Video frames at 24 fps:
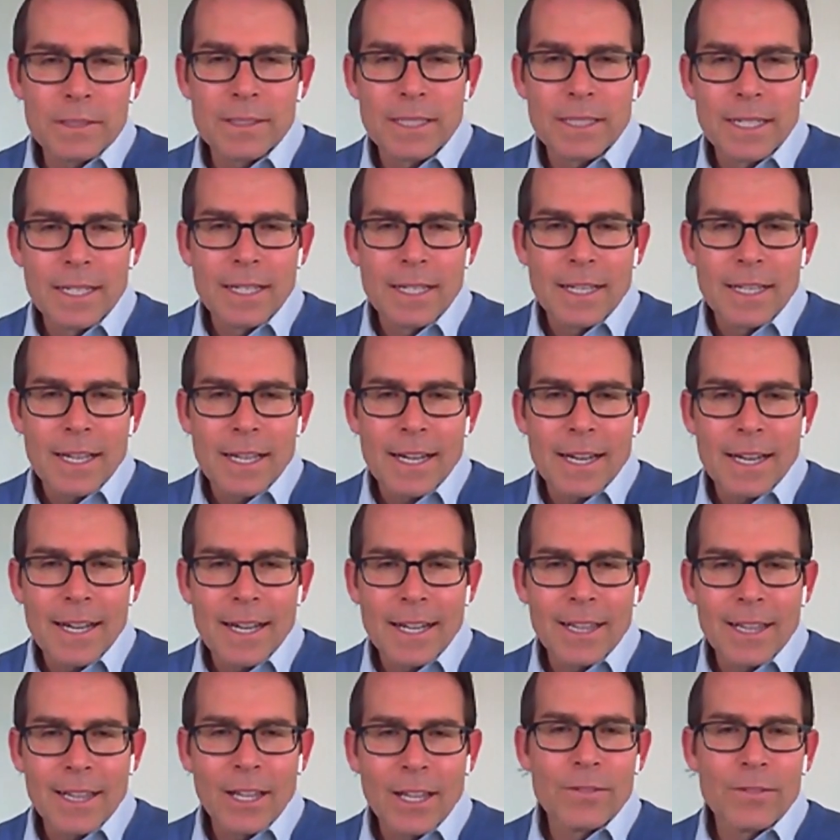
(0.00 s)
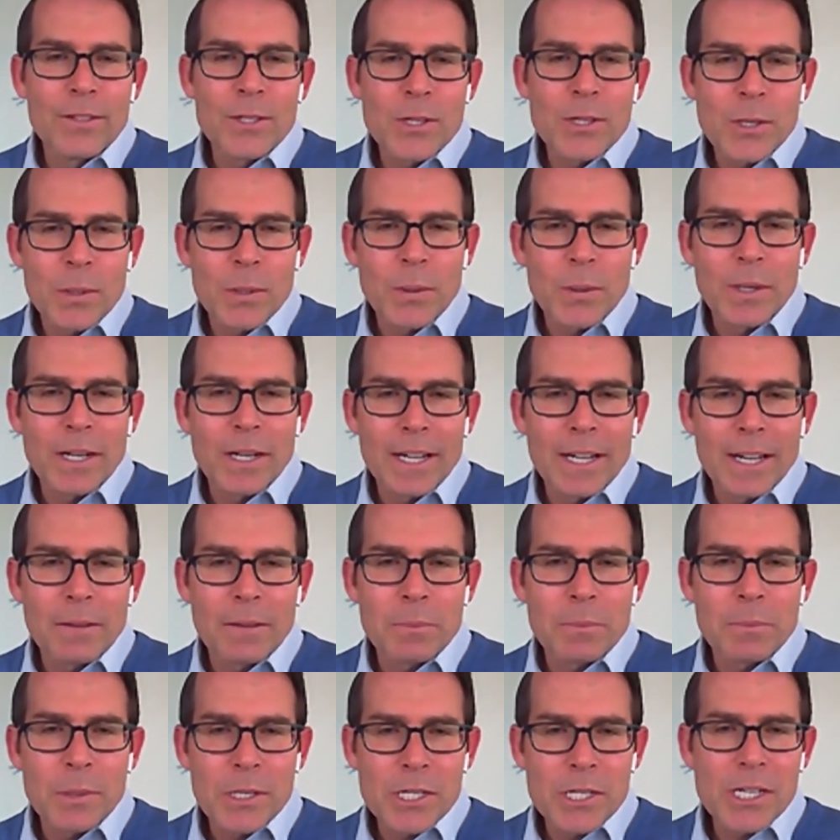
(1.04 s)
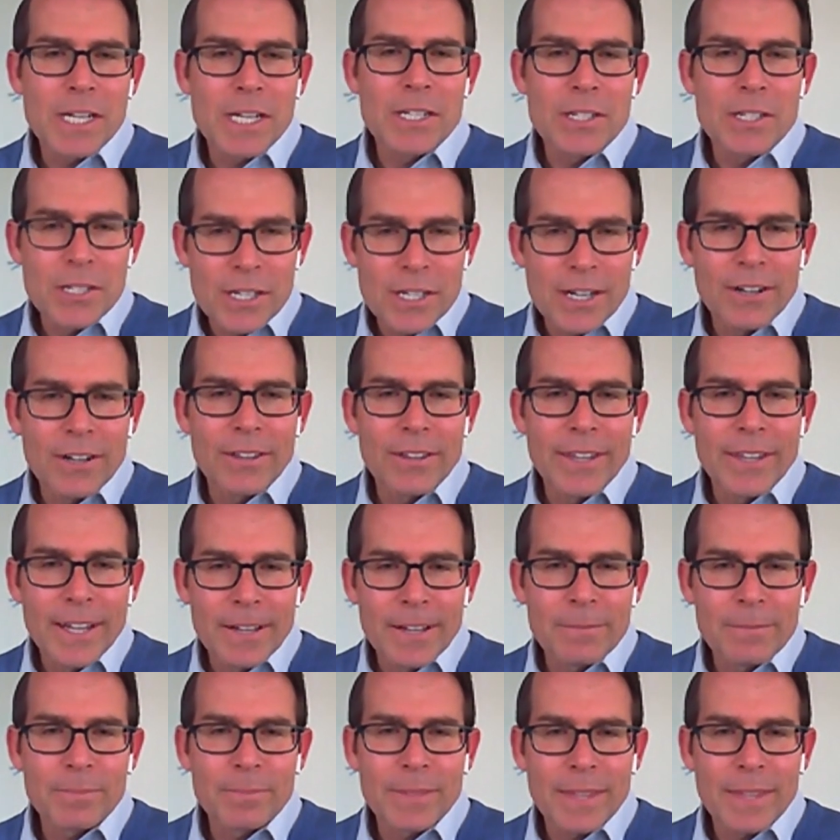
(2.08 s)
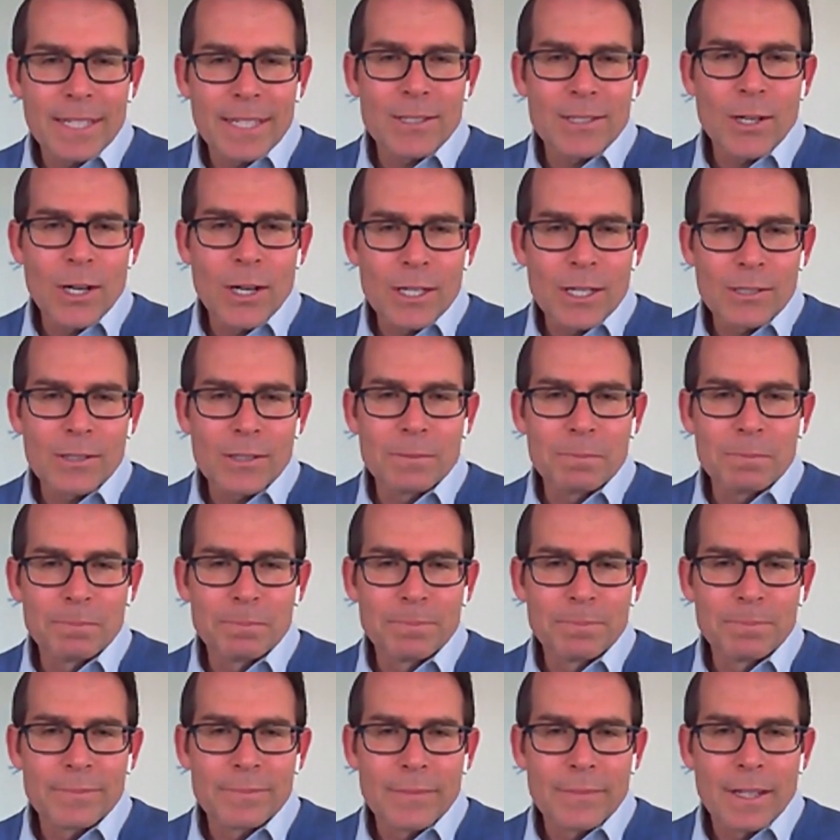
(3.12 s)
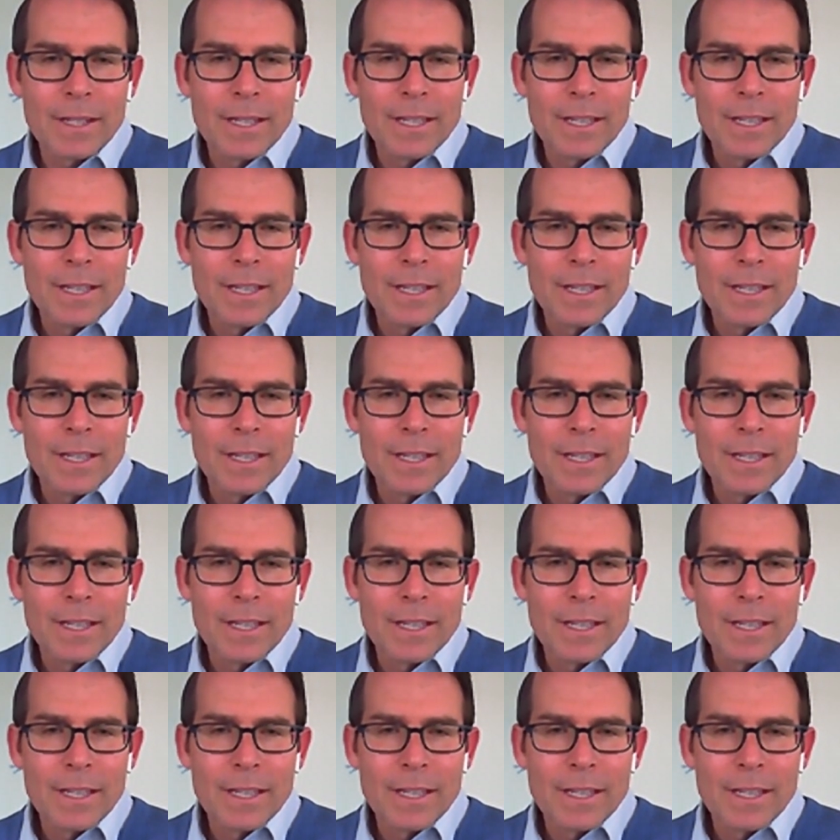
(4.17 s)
And I love the story. I appreciate you sharing that. That's awesome.